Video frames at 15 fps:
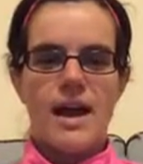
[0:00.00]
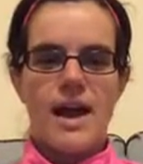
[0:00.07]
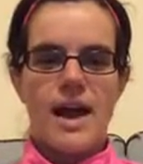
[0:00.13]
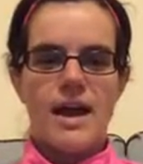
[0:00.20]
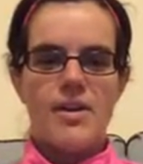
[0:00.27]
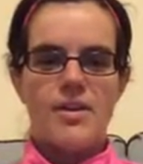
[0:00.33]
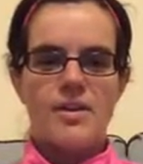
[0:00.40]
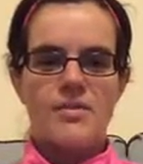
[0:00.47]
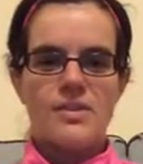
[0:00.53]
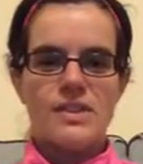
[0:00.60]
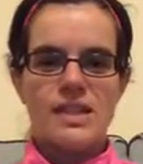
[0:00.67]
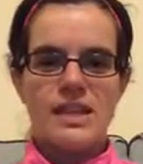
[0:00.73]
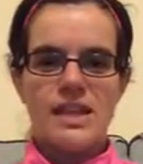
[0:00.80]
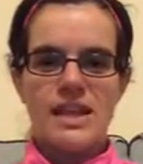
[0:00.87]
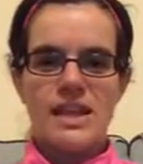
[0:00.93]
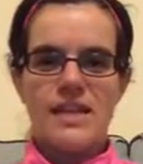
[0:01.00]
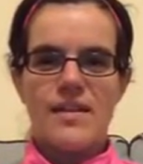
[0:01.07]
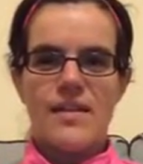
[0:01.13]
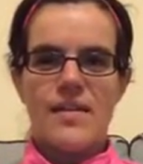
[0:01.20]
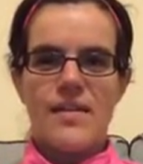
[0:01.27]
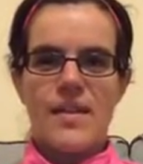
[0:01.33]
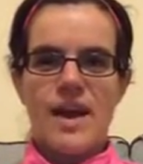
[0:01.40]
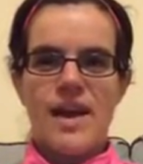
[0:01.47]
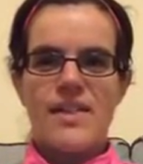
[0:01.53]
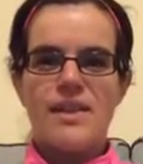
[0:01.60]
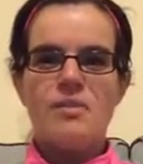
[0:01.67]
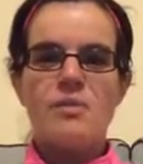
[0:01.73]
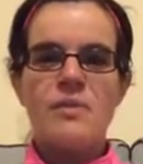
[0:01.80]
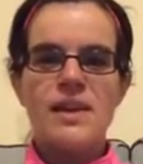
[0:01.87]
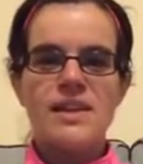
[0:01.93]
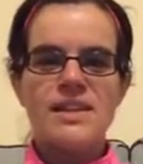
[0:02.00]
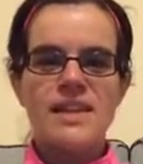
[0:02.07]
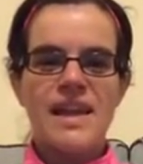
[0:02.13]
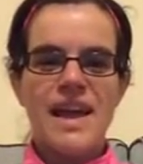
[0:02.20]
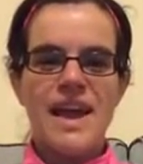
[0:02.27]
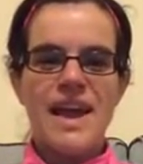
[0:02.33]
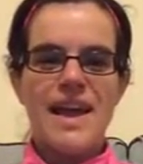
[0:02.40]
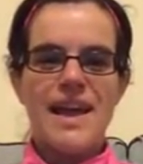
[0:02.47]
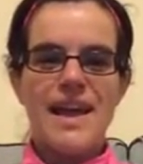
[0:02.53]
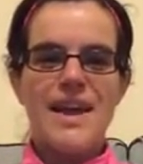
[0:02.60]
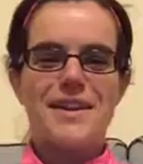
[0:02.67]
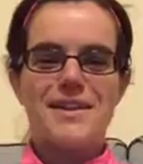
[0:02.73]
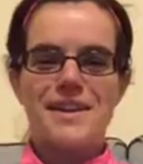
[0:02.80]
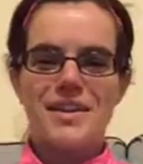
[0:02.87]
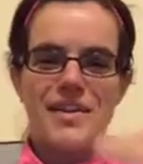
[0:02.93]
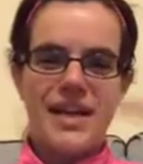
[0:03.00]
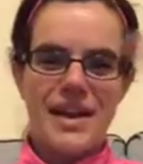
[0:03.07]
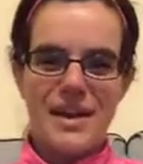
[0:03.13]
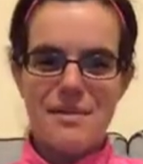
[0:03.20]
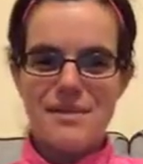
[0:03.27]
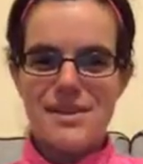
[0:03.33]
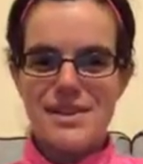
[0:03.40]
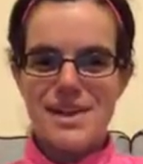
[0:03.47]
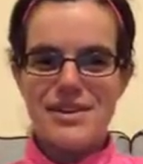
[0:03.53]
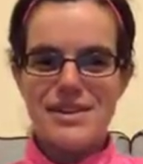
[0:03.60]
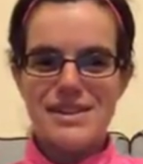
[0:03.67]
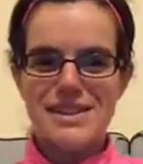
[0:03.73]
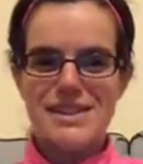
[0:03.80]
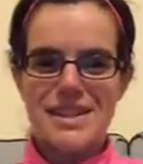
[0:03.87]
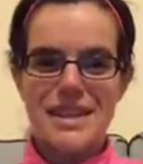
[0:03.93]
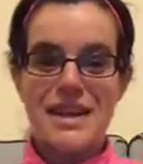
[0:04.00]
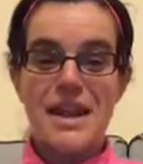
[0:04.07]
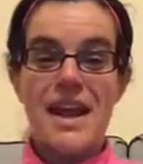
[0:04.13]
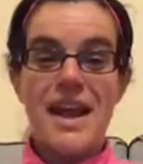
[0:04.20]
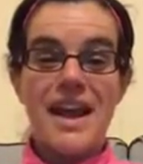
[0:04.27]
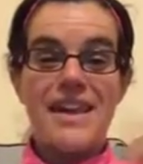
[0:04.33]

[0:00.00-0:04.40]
I don't know if it's that thing. I think when we get to the end, okay, I'm going to digress a second.